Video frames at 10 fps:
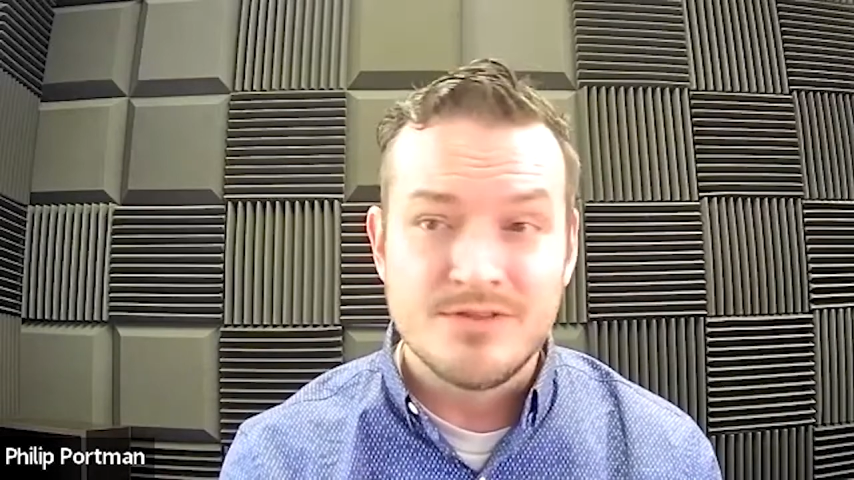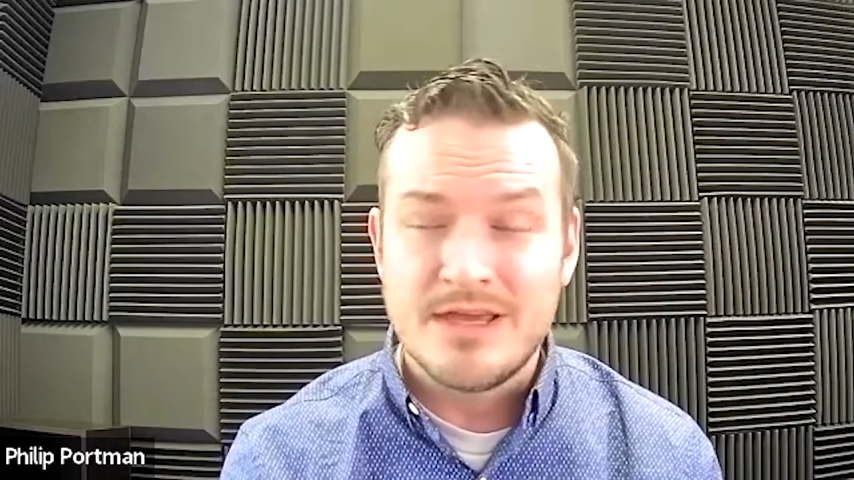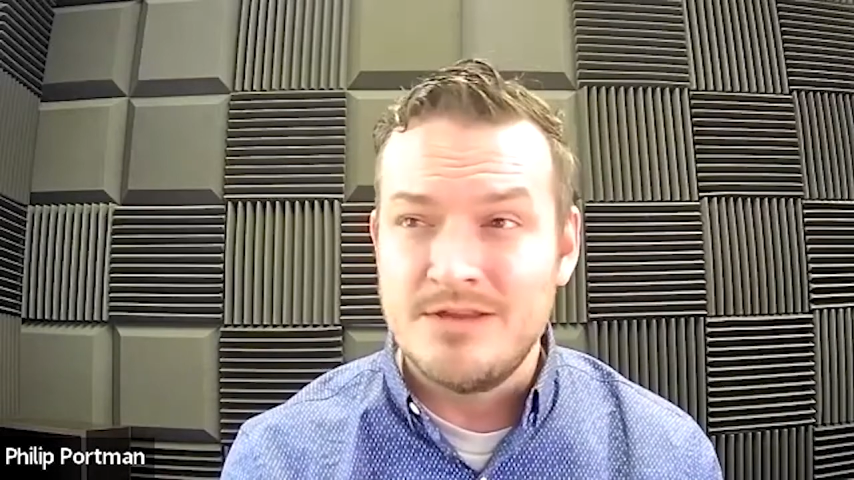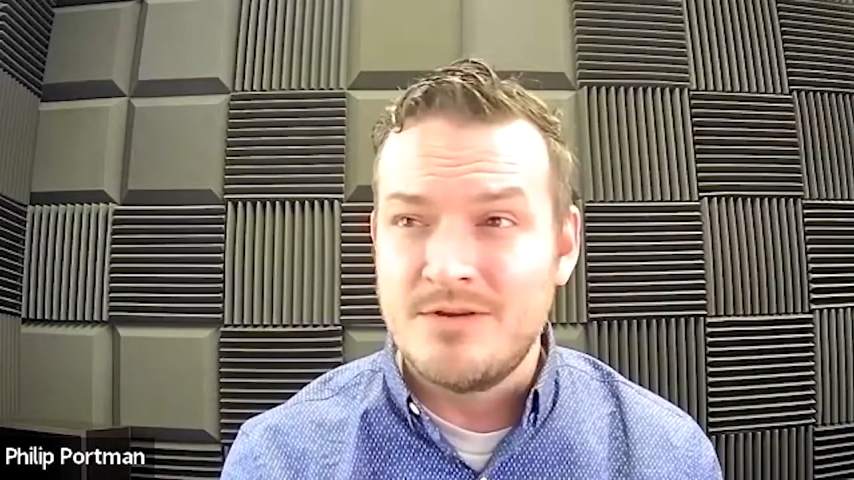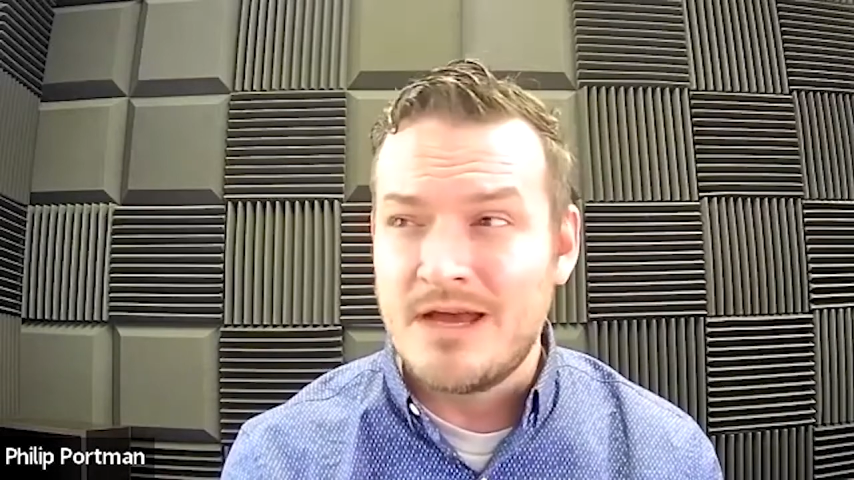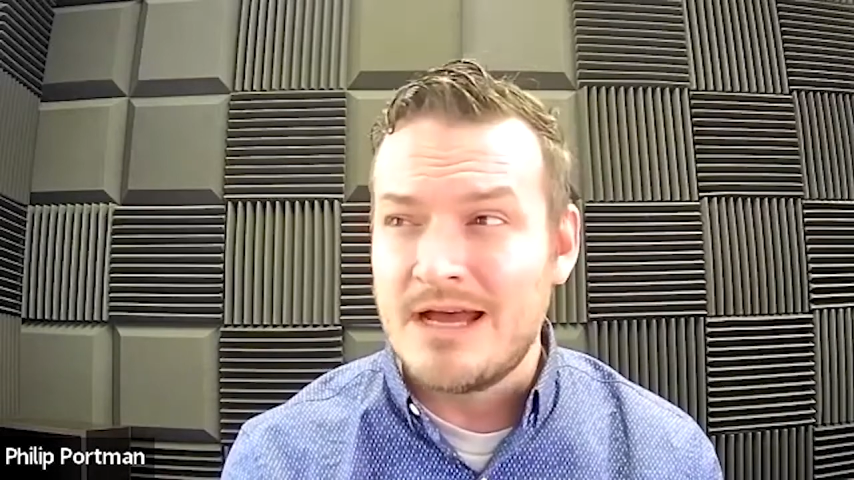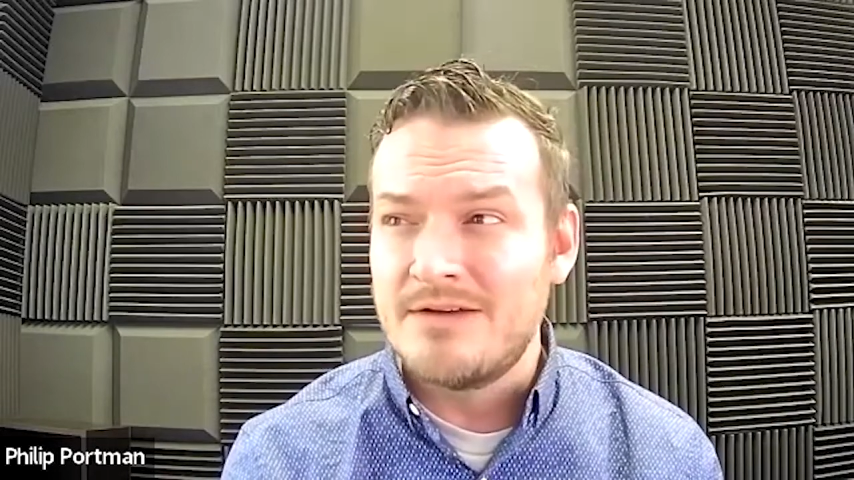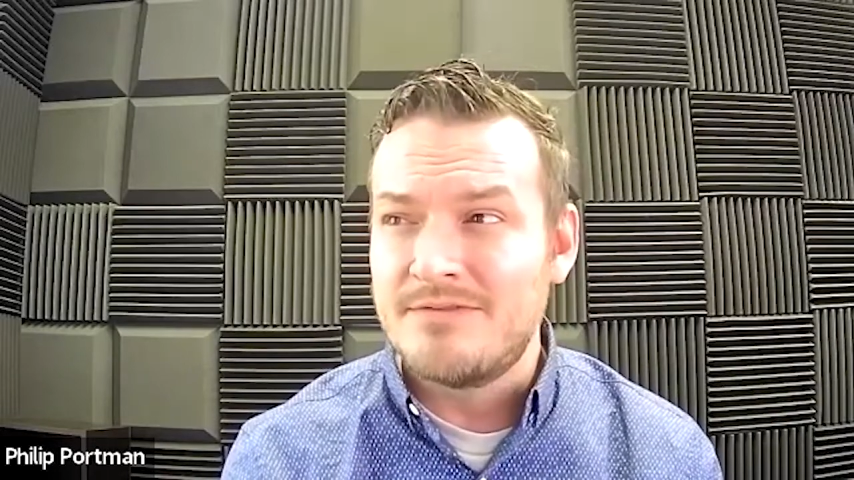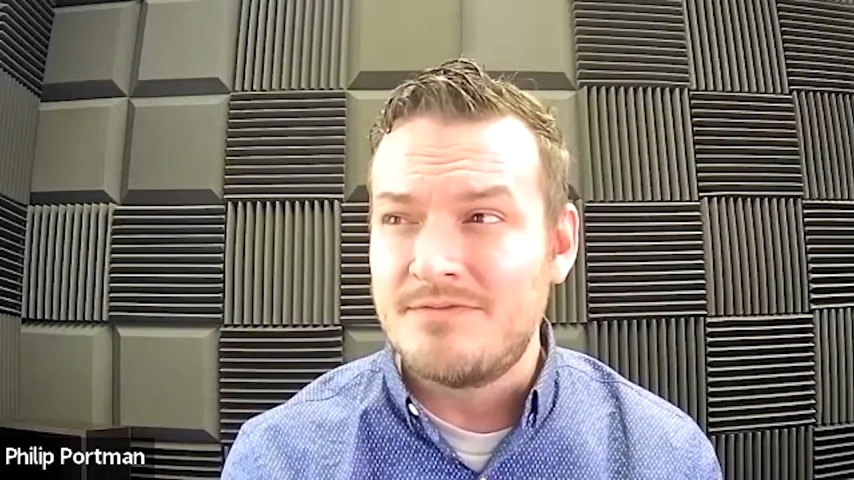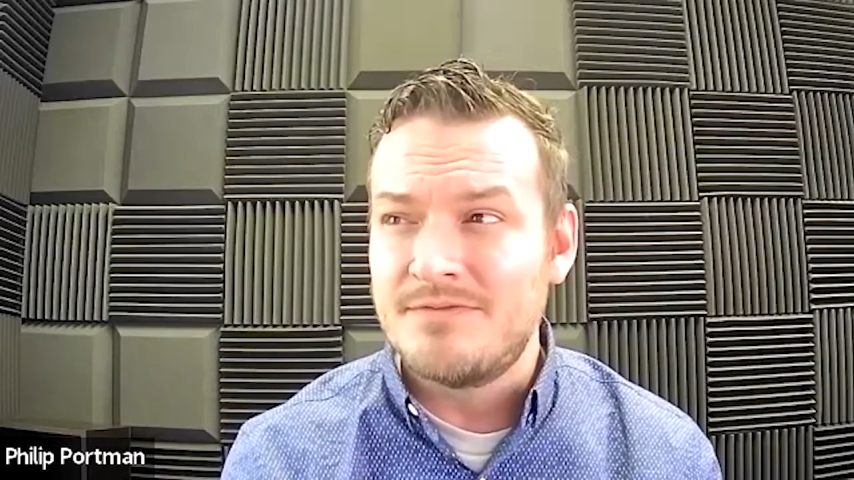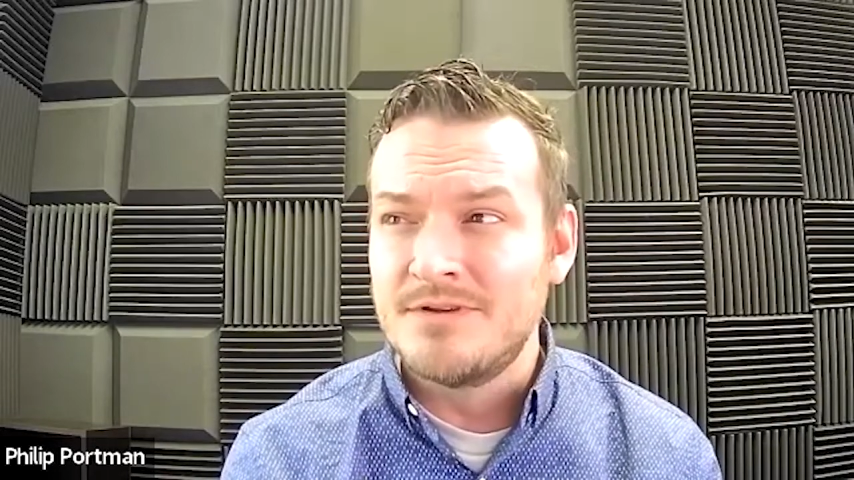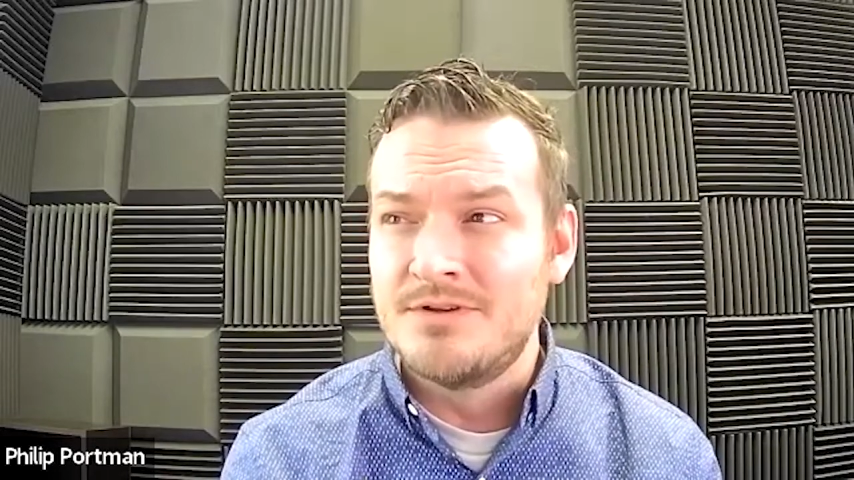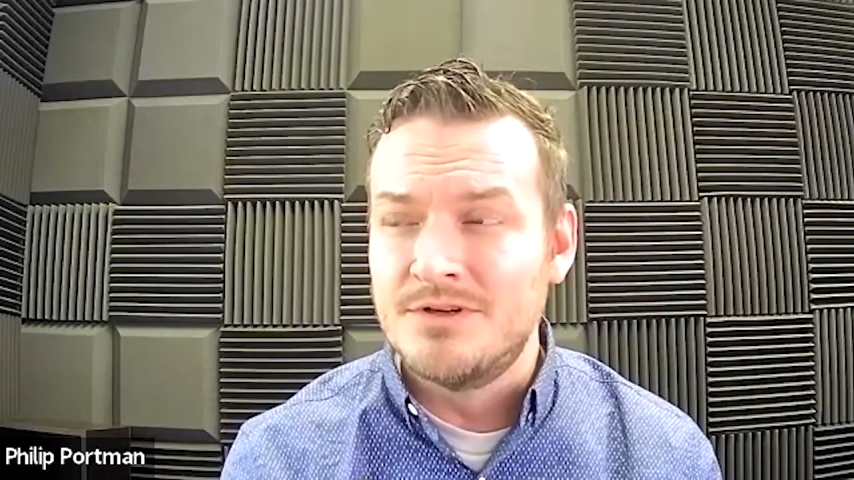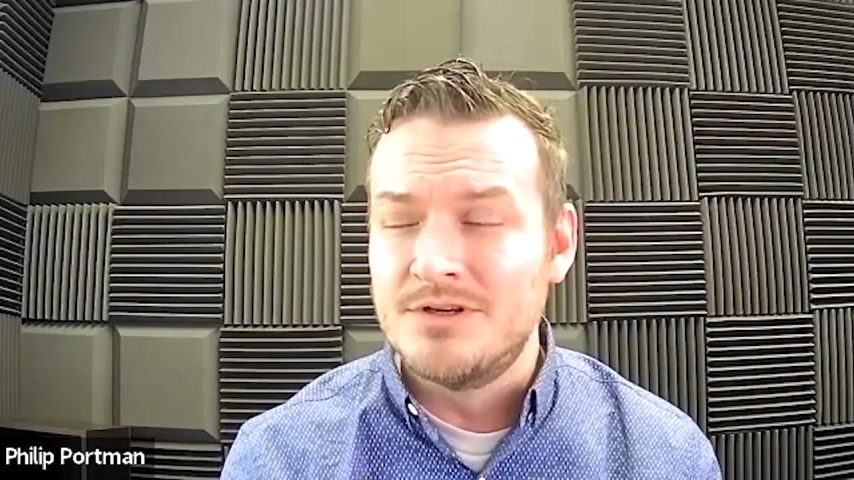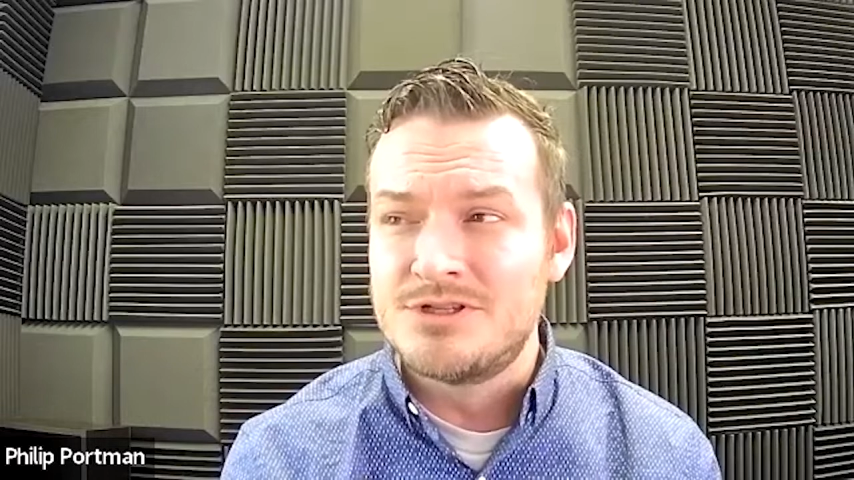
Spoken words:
that you have good,